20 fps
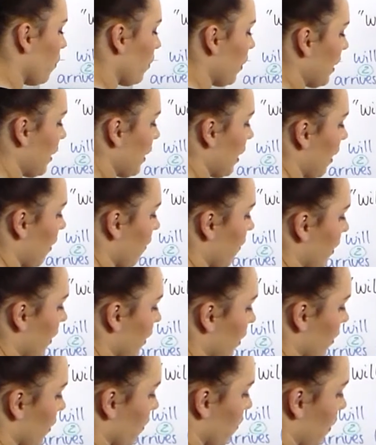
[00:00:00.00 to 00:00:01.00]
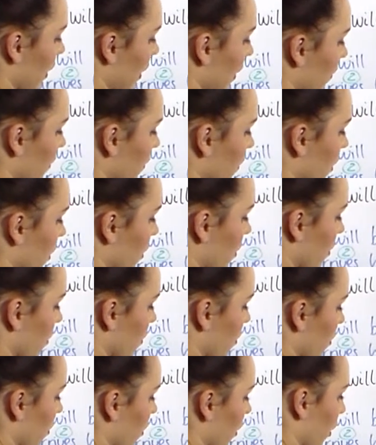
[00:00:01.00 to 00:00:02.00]
when Eric arrives
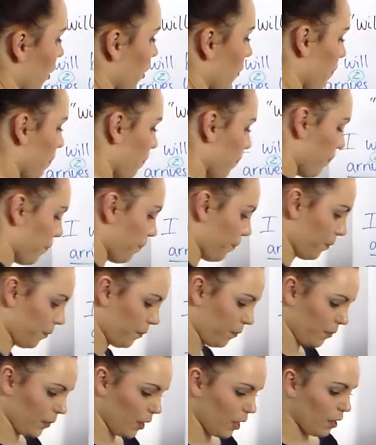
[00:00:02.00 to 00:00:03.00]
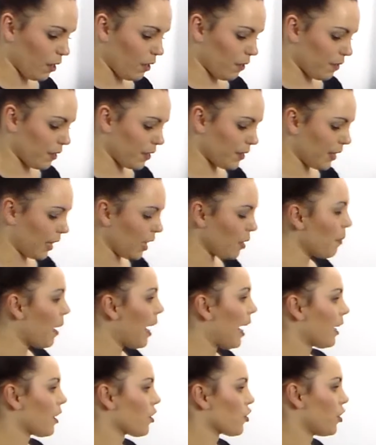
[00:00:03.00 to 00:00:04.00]
home. The
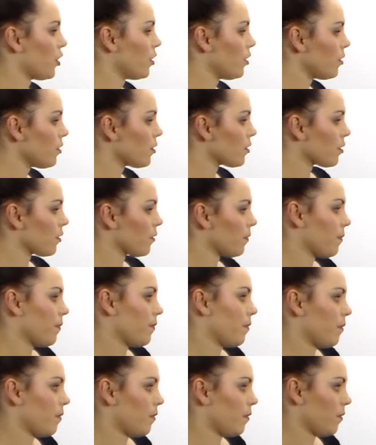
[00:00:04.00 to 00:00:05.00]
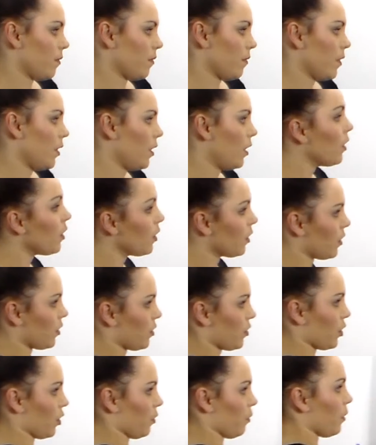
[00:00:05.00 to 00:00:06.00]
same actions,
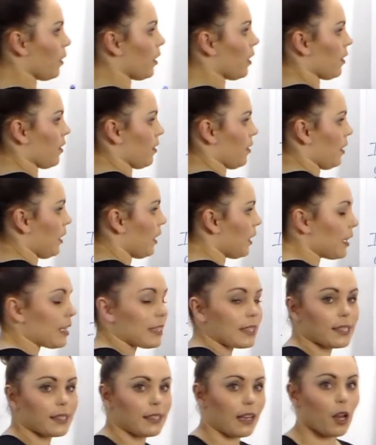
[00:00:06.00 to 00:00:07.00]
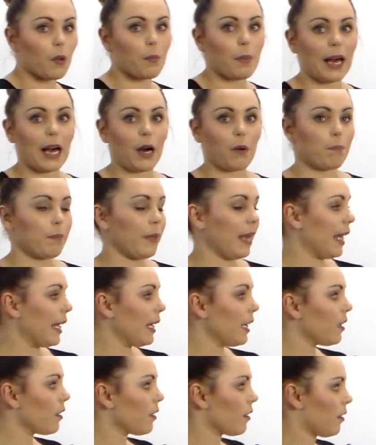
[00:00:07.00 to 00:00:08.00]
so it's still about
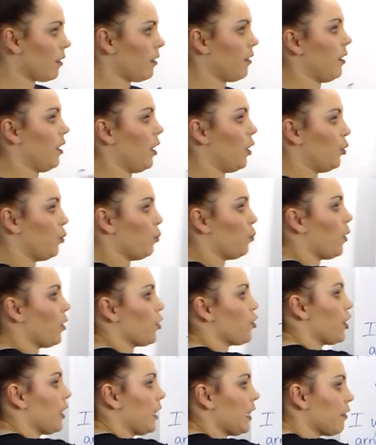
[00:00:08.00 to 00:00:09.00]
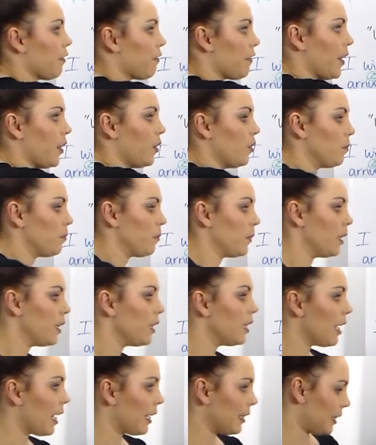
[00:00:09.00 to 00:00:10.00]
me and watching a film,
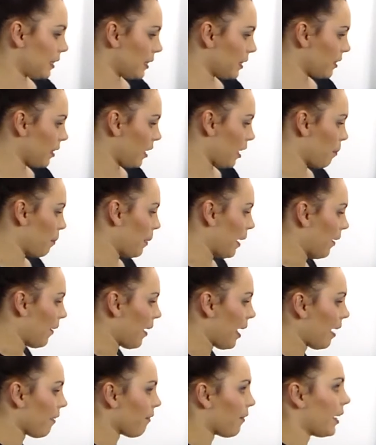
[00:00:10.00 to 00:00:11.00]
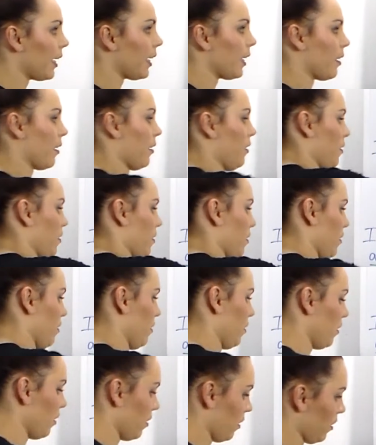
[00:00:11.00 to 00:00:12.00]
and it's still about Eric
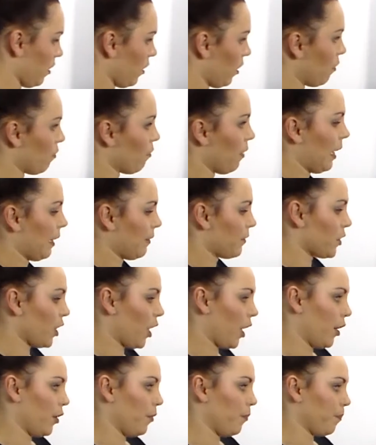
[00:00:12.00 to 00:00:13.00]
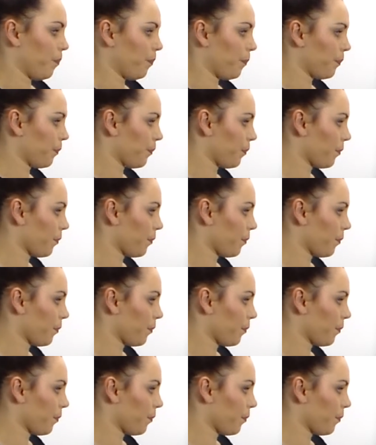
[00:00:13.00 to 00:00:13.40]
arrives home.